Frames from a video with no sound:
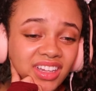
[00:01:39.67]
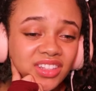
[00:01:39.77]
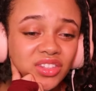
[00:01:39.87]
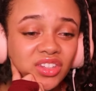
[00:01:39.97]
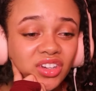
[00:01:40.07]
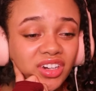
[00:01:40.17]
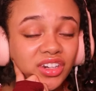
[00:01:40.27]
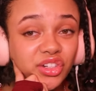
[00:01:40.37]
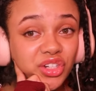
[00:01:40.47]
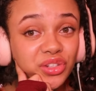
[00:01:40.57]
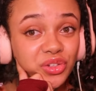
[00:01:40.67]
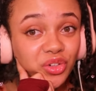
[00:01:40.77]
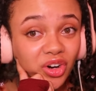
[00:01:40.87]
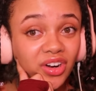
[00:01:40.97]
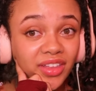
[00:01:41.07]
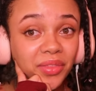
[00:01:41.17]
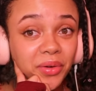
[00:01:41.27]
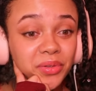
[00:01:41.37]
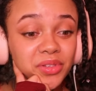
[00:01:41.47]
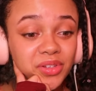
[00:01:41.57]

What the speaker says: It's good because she's strong in those